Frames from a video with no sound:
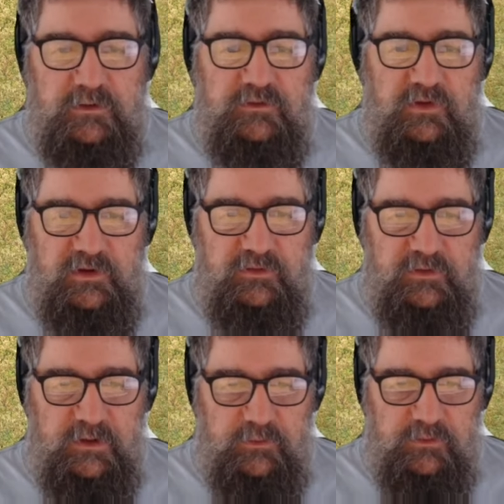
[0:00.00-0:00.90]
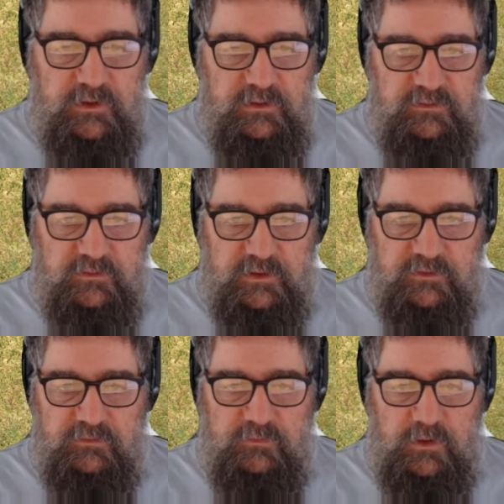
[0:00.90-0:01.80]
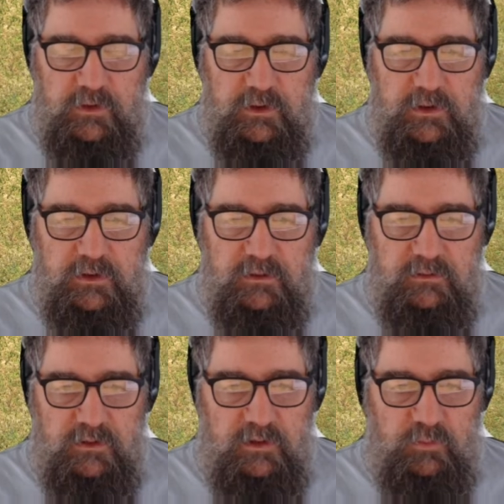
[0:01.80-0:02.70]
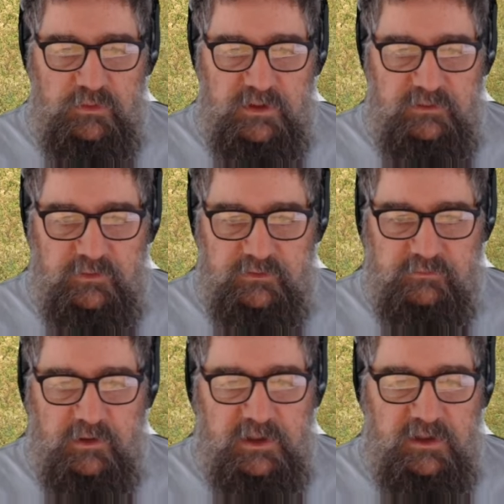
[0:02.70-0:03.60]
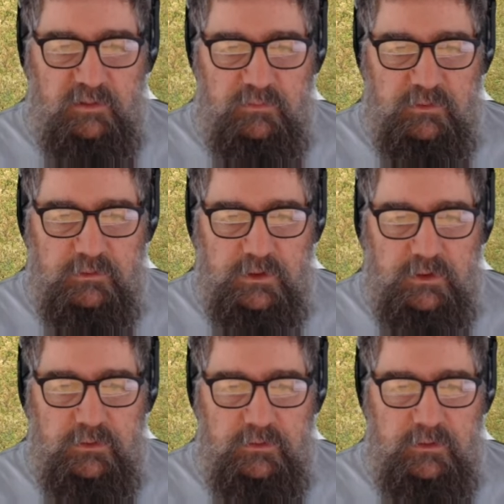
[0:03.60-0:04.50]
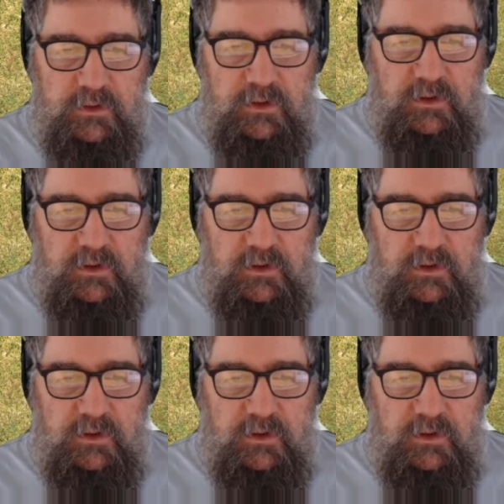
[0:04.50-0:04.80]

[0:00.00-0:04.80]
could change on the other thing, so that's fine. And we'll leave its running number alone.